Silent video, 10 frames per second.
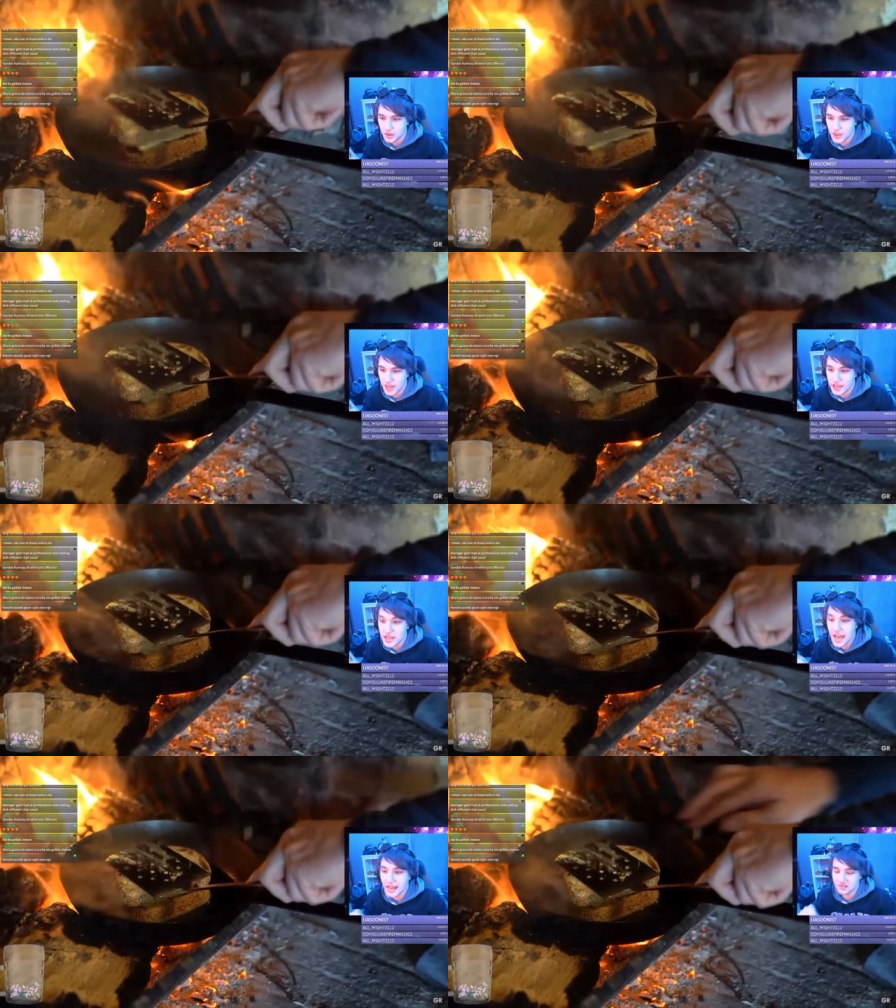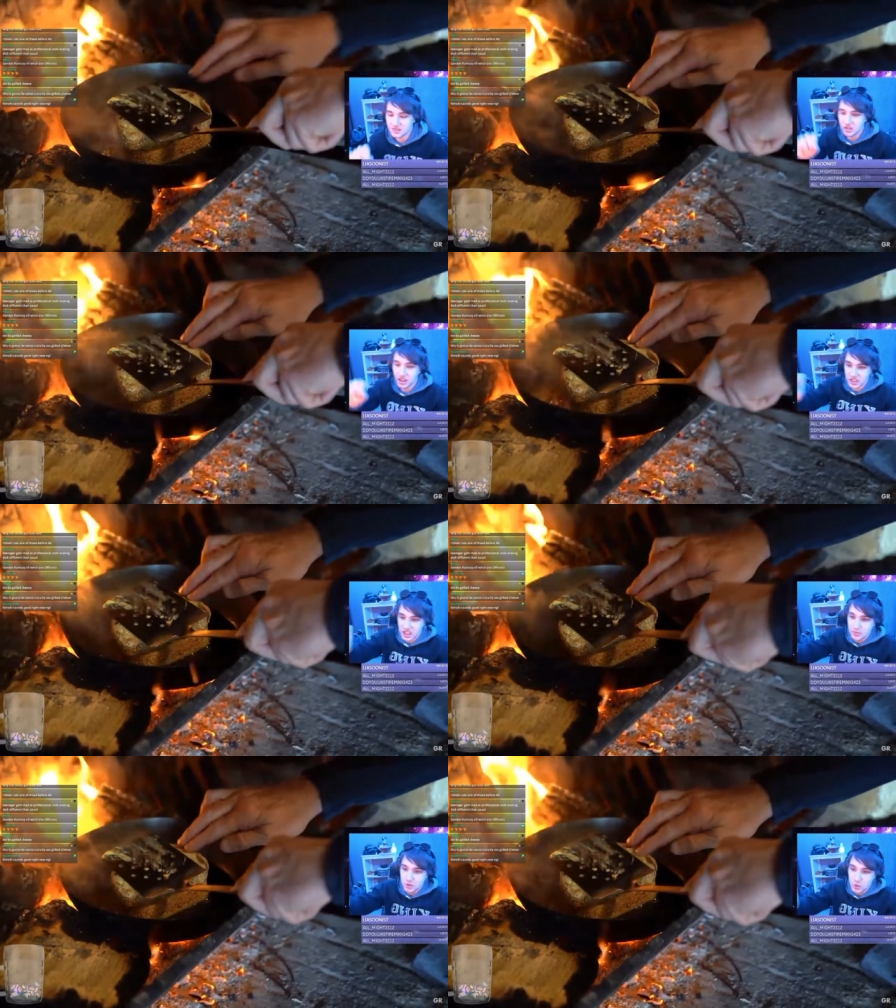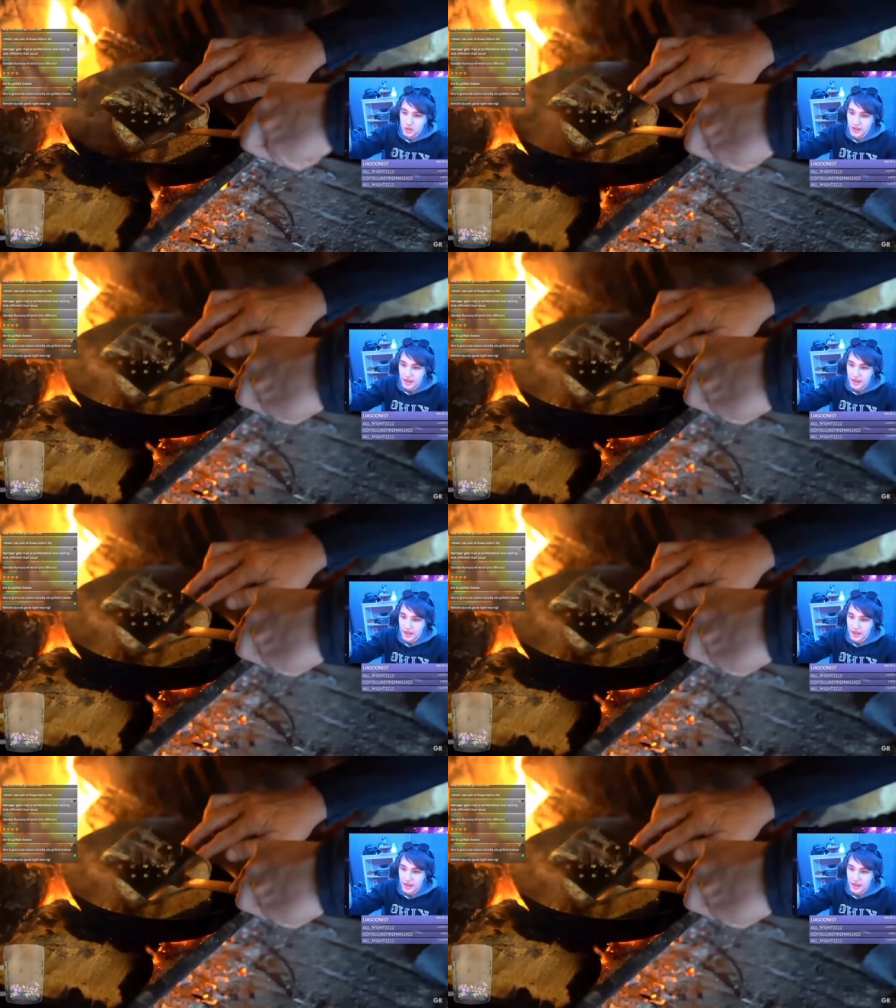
That he has to, like, keep doing that.